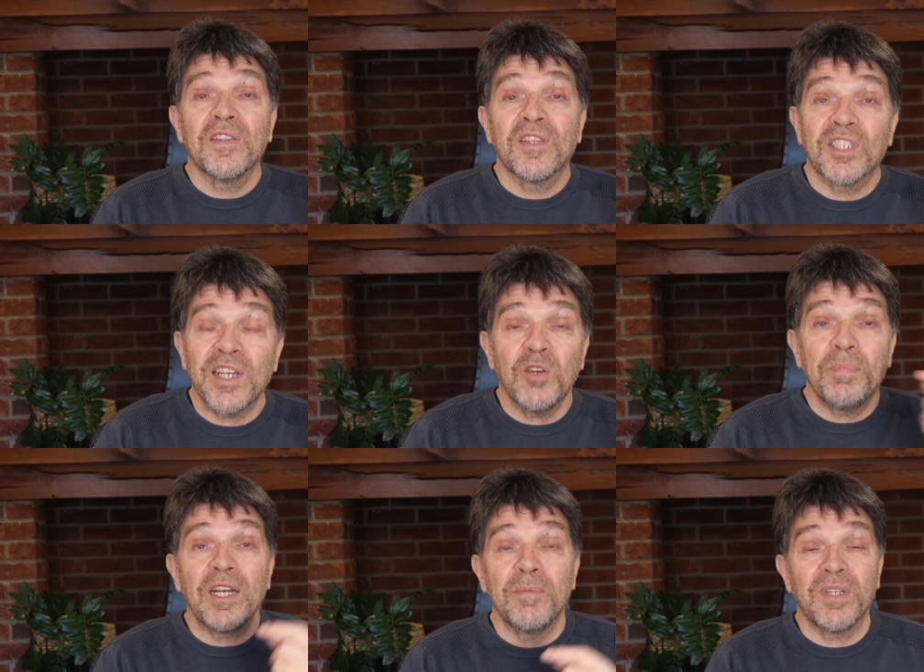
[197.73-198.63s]
The
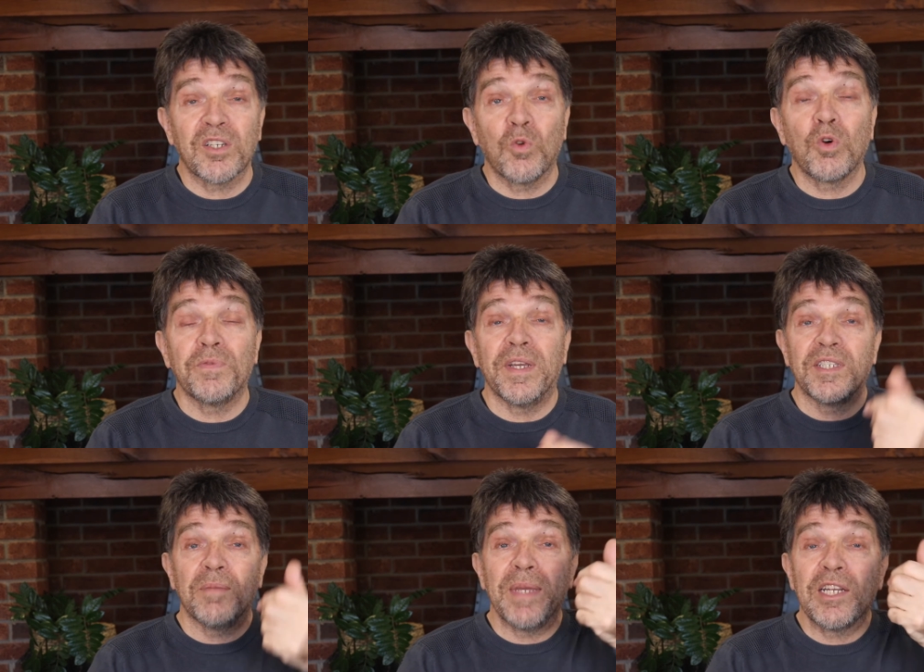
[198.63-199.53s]
cerebellum does all of
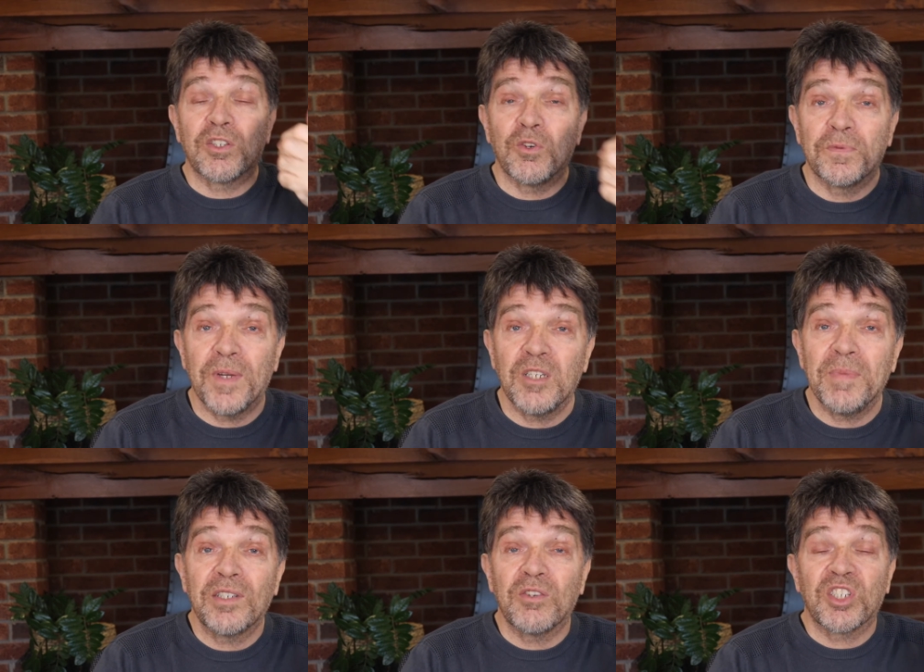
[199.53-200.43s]
this. It makes those
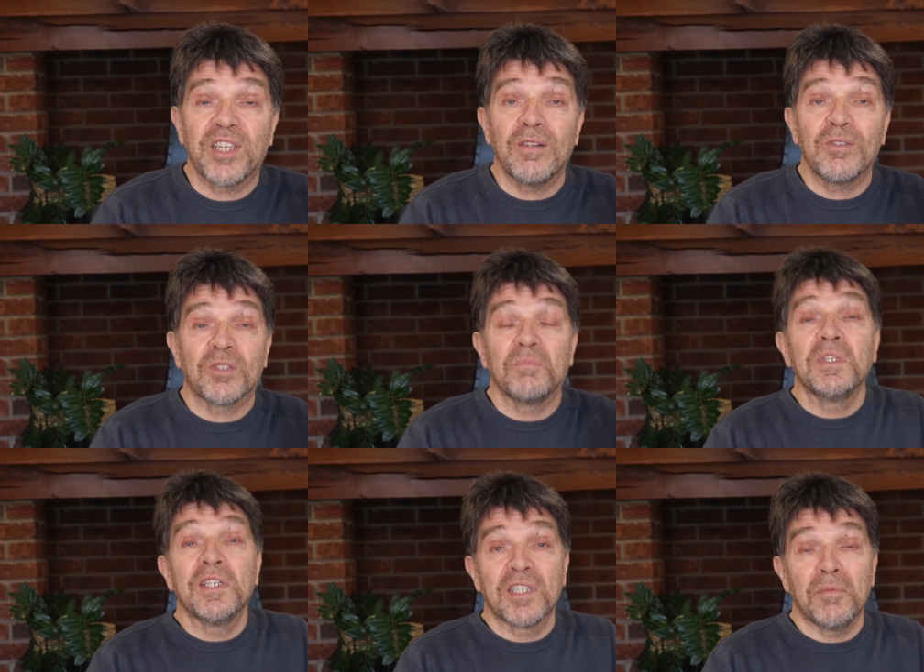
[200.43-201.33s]
fundamental skills,
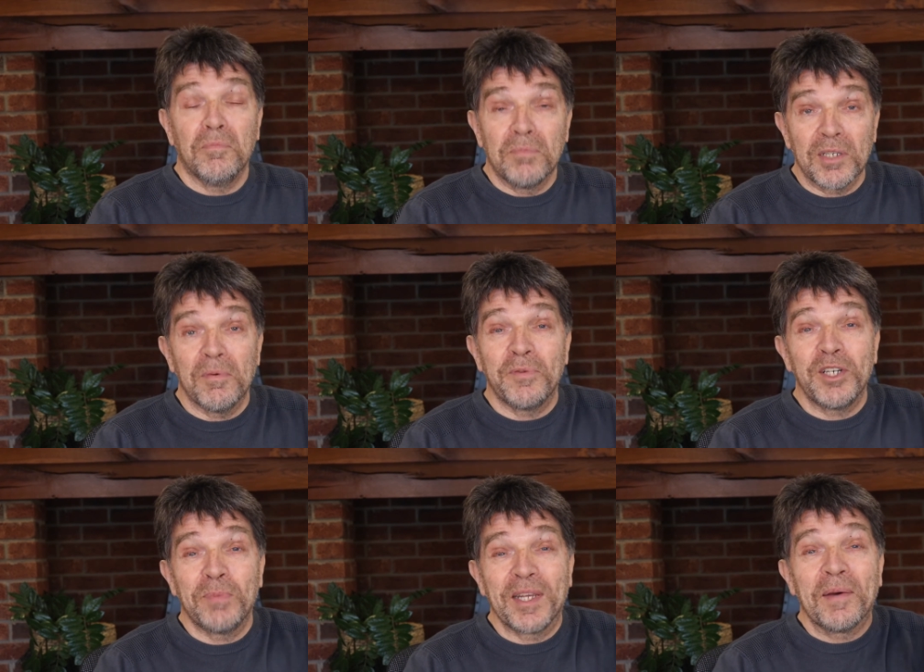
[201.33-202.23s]
some of
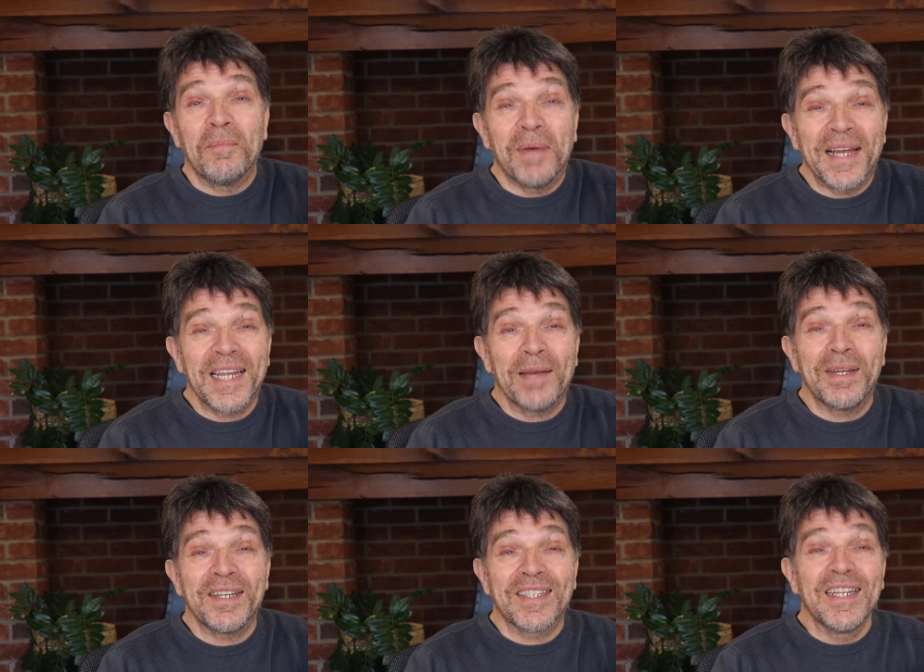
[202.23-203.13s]
which become bad
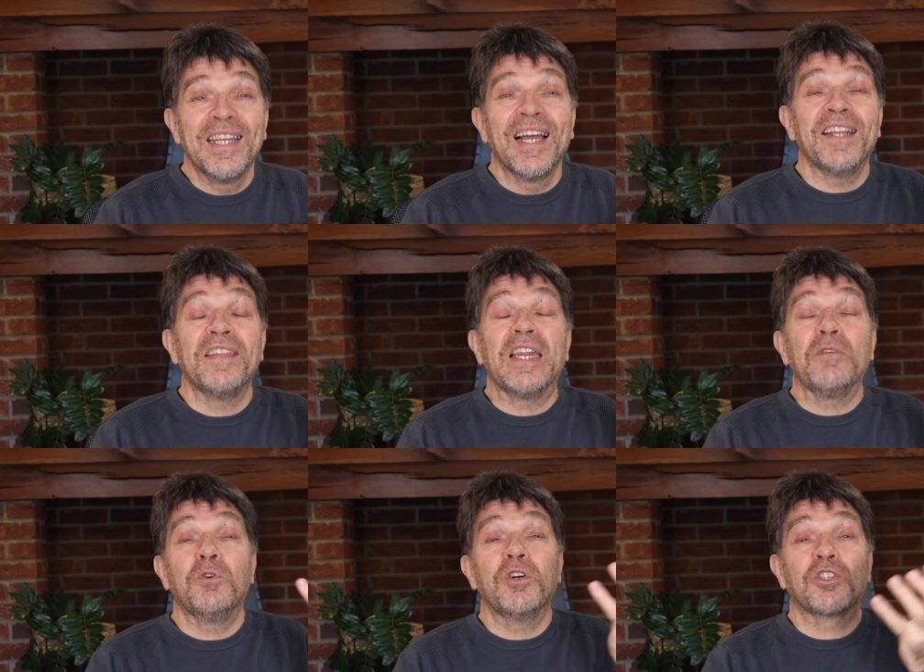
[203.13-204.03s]
habits, and then
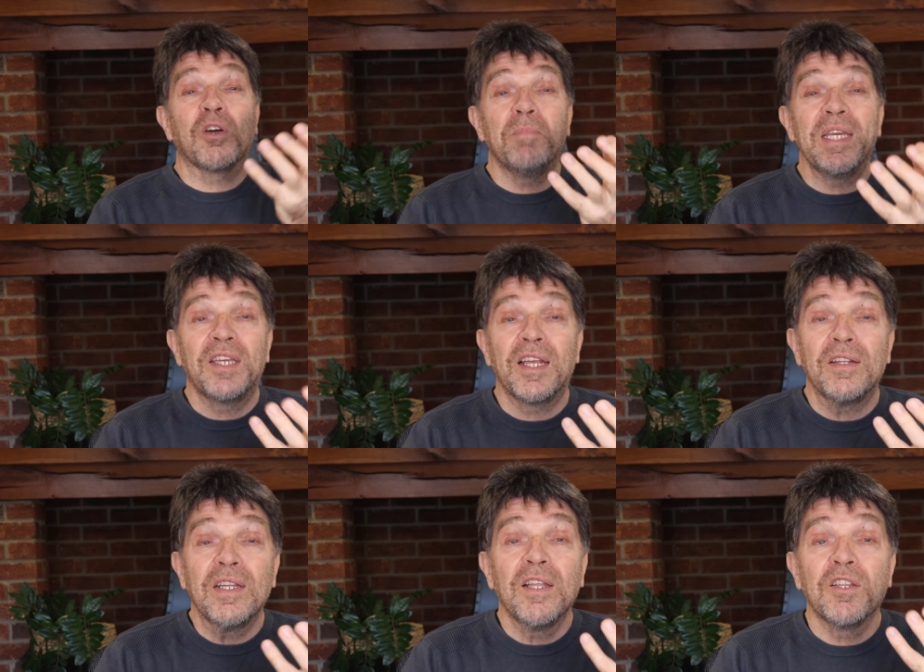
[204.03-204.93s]
it works on
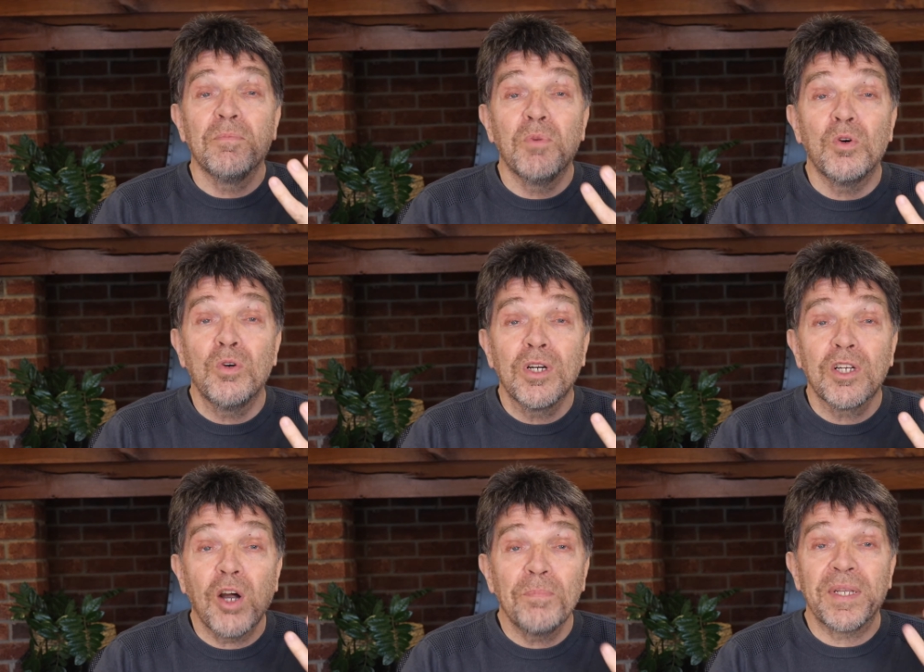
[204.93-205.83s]
making the more
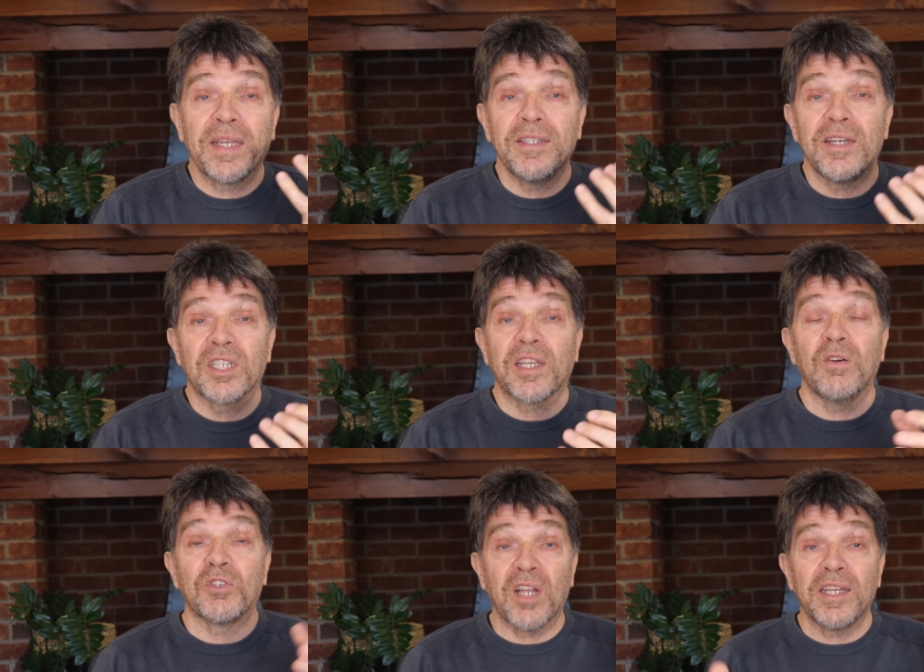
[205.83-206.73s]
complicated
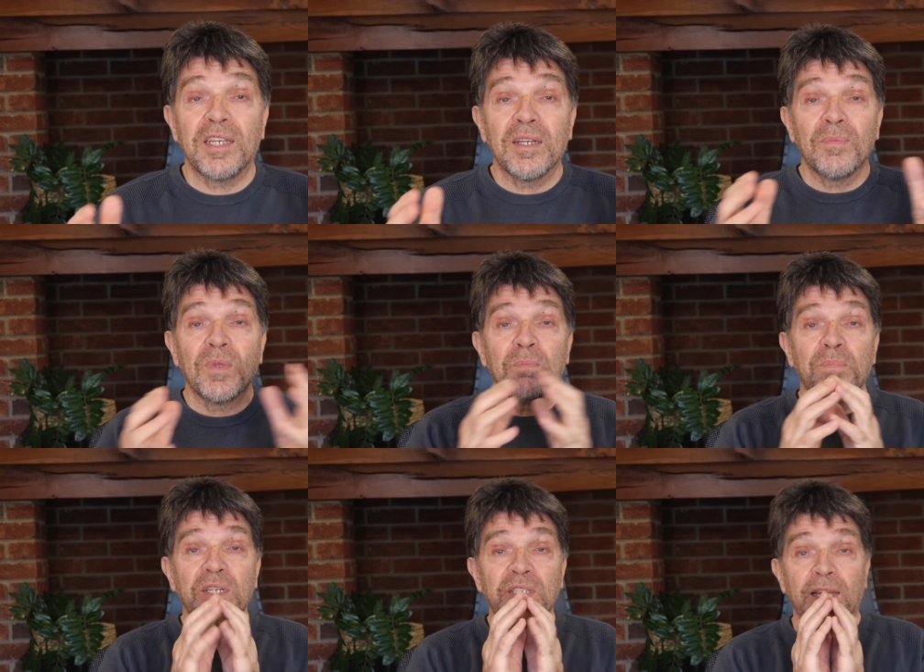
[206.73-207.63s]
skills, like
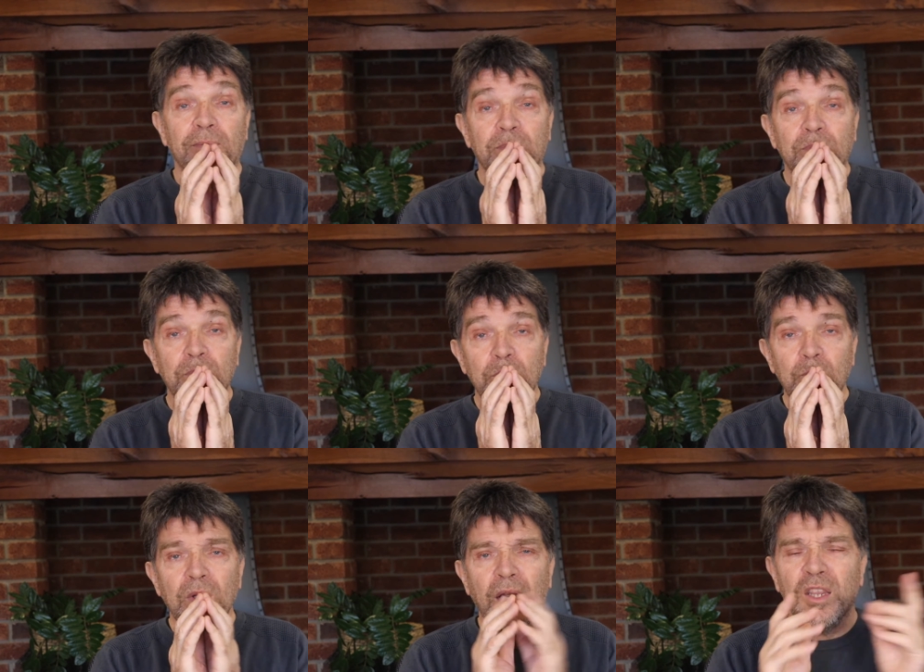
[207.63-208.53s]
putting.
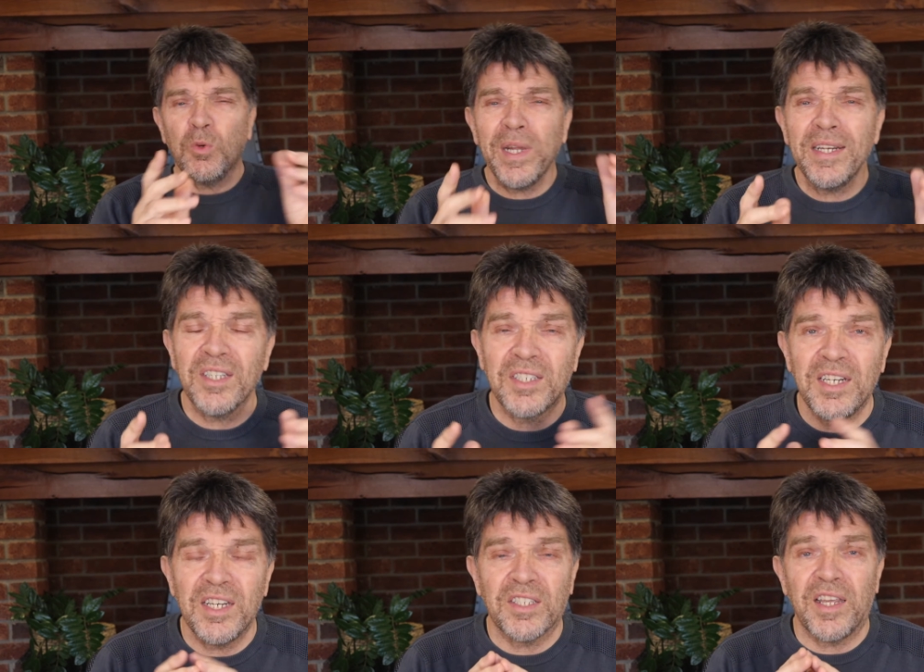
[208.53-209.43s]
And the way it does it
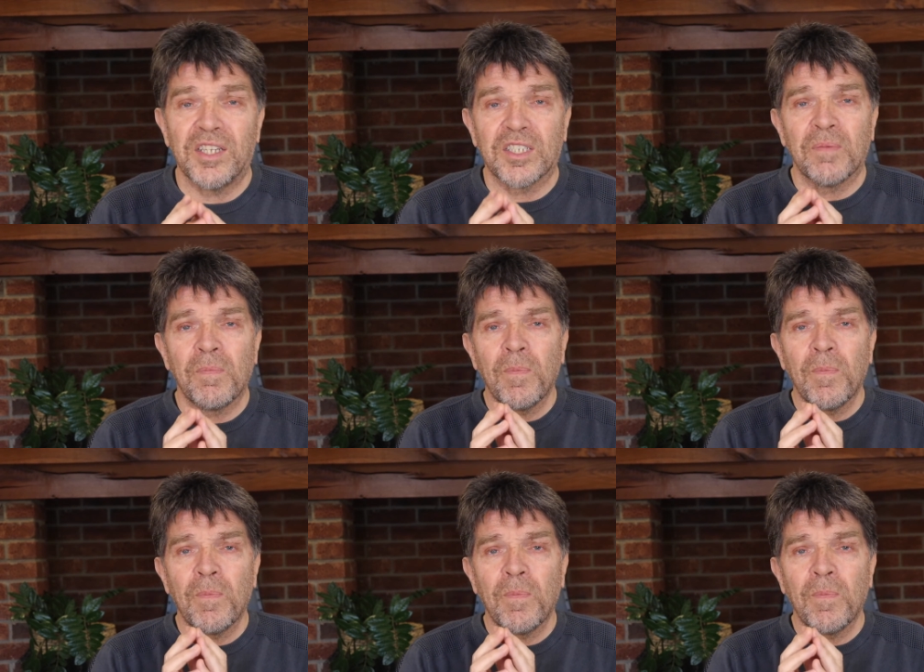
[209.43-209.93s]
is this.